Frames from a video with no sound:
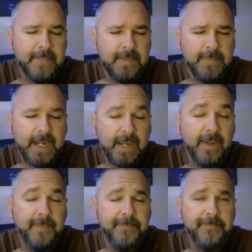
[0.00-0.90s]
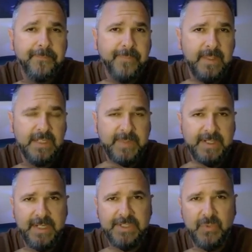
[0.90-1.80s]
But anyway, the
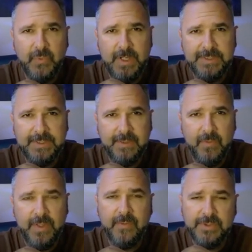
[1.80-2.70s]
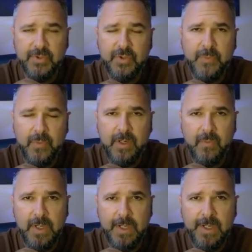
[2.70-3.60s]
expectation was, whether it was group or
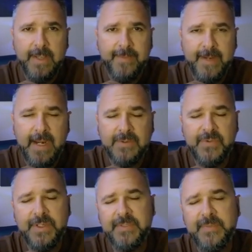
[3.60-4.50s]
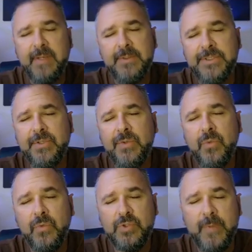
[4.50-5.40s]
one-on-one, that I was going to be able
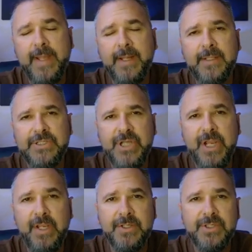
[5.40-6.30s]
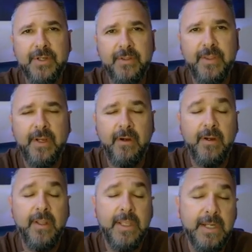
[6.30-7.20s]
to dramatically change
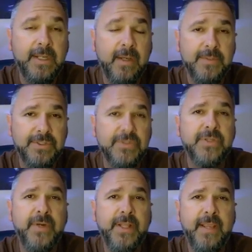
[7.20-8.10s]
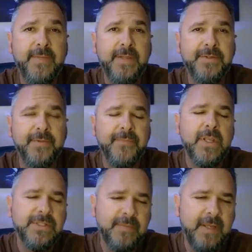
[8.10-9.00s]
their income, is usually what it came down to.
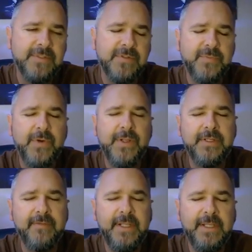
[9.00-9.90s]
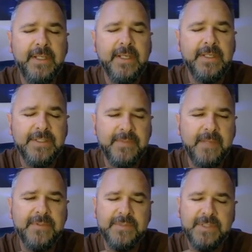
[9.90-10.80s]
Sometimes it was productivity,
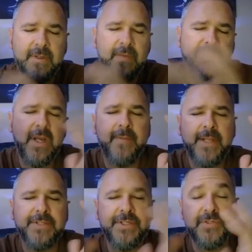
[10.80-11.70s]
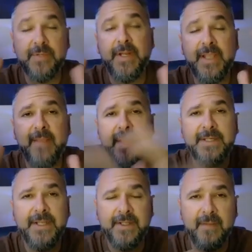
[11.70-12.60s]
sometimes it was a combination usually, but it came back
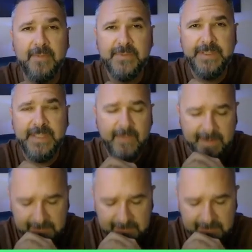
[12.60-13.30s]
to income, let's put it that way.